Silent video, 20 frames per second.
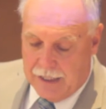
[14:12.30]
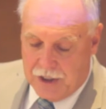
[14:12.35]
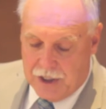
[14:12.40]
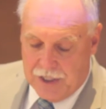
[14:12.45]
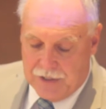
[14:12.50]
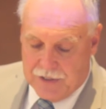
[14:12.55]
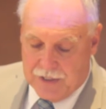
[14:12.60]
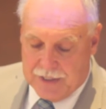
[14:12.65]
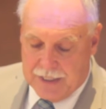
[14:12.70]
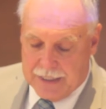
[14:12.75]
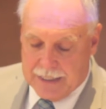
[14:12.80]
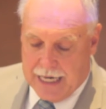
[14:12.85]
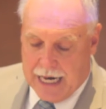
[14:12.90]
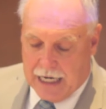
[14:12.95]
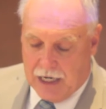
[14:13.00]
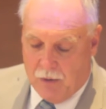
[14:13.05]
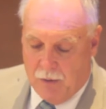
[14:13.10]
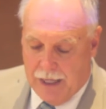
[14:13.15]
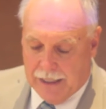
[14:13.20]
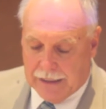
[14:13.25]
Jesus is
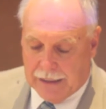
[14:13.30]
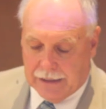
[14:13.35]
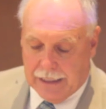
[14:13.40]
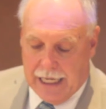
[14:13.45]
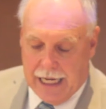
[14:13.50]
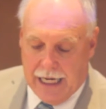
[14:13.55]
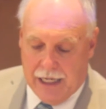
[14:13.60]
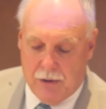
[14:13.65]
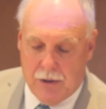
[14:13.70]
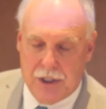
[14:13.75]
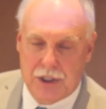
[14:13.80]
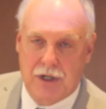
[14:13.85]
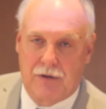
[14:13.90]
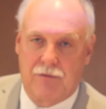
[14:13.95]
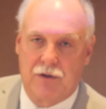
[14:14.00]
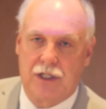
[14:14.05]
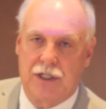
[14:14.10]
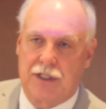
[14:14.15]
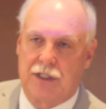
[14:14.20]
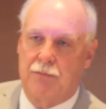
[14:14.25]
echoing the language
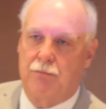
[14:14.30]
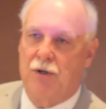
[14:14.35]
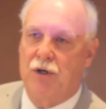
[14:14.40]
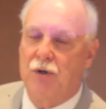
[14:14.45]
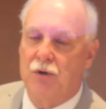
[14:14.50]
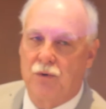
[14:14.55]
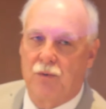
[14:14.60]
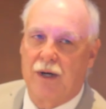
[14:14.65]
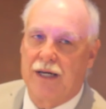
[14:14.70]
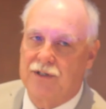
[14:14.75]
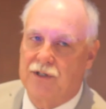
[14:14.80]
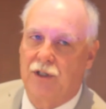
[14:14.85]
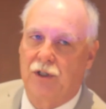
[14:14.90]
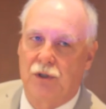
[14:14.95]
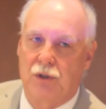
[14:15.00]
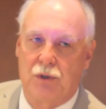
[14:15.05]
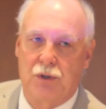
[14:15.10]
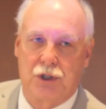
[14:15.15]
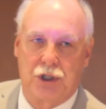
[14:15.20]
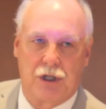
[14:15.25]
of dispute
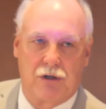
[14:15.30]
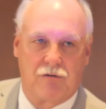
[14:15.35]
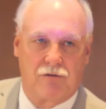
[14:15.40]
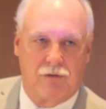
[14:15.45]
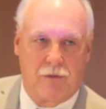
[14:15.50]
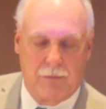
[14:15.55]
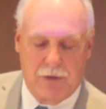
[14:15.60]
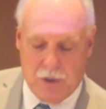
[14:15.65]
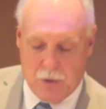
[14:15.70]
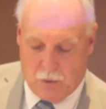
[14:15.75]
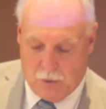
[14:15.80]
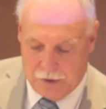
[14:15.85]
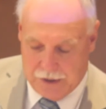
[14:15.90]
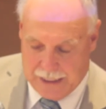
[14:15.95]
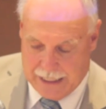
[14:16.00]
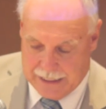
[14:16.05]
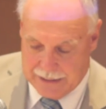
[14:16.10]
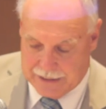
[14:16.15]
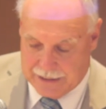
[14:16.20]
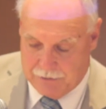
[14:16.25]
resolution from the
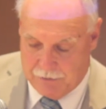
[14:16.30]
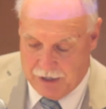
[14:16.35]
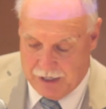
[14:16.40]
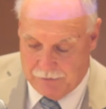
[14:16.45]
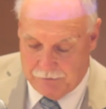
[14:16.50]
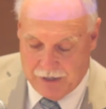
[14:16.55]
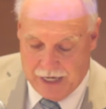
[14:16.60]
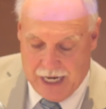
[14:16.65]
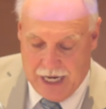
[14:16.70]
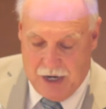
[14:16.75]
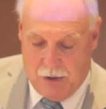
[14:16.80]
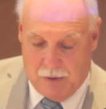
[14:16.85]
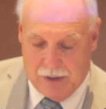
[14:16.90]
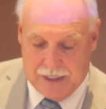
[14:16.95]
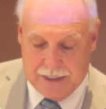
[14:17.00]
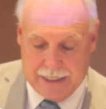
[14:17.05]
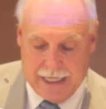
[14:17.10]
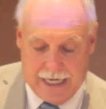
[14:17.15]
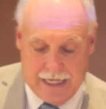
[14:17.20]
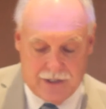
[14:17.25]
Old Testament,
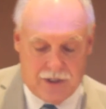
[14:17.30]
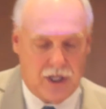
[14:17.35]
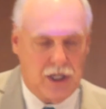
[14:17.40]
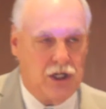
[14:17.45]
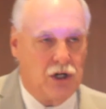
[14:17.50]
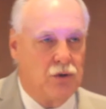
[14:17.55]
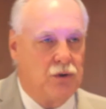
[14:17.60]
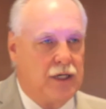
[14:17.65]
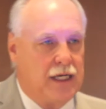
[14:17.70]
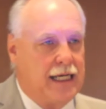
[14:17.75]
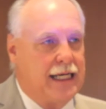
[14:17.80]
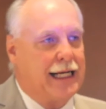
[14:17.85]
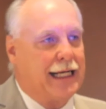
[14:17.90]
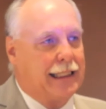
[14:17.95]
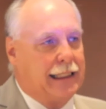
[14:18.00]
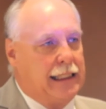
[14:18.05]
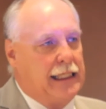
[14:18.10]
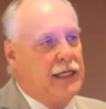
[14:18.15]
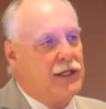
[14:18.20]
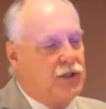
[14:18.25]
which says that you need
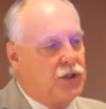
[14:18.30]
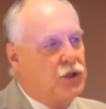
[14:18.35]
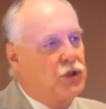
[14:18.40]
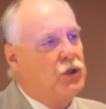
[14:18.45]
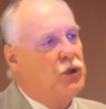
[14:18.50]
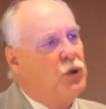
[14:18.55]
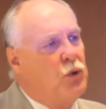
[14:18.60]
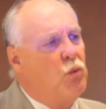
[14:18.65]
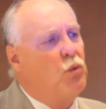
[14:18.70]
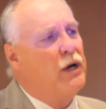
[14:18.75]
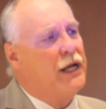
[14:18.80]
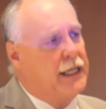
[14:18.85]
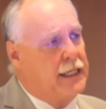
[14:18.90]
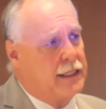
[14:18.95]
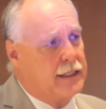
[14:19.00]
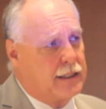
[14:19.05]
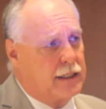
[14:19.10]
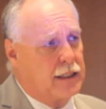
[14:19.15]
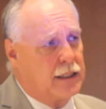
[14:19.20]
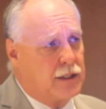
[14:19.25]
at least two
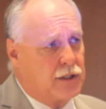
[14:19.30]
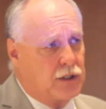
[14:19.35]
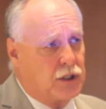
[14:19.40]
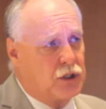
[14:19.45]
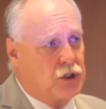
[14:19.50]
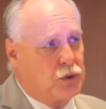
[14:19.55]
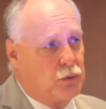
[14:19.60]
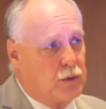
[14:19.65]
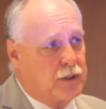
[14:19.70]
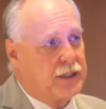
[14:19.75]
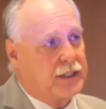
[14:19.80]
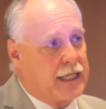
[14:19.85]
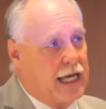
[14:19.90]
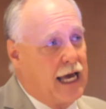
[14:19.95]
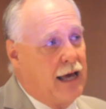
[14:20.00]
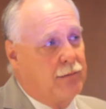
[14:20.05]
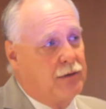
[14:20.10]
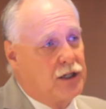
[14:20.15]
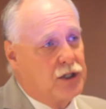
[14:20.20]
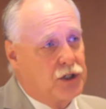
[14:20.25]
witnesses to
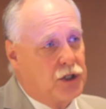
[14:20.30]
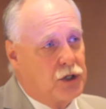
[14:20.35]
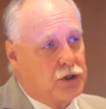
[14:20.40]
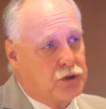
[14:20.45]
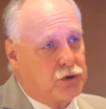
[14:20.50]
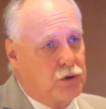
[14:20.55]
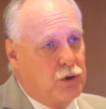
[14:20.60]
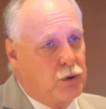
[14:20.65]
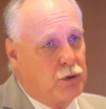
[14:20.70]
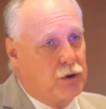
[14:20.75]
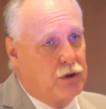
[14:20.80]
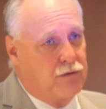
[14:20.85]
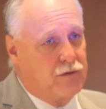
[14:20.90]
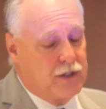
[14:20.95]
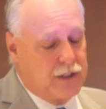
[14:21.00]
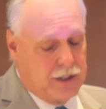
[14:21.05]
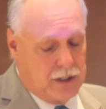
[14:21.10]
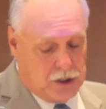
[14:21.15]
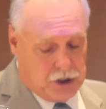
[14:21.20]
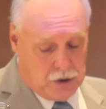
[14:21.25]
establish the truth
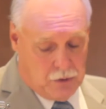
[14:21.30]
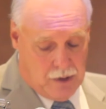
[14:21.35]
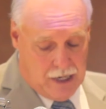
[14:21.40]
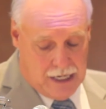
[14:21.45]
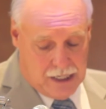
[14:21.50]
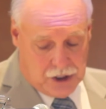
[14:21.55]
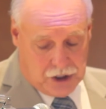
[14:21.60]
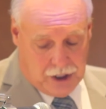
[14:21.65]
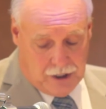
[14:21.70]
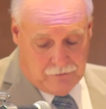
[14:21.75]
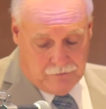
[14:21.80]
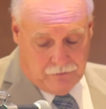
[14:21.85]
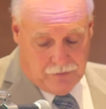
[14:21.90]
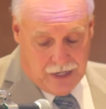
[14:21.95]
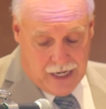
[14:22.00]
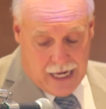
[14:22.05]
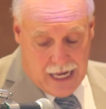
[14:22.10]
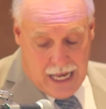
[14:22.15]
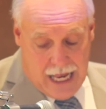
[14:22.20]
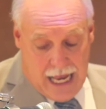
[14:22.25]
of the
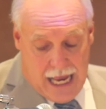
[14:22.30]
situation.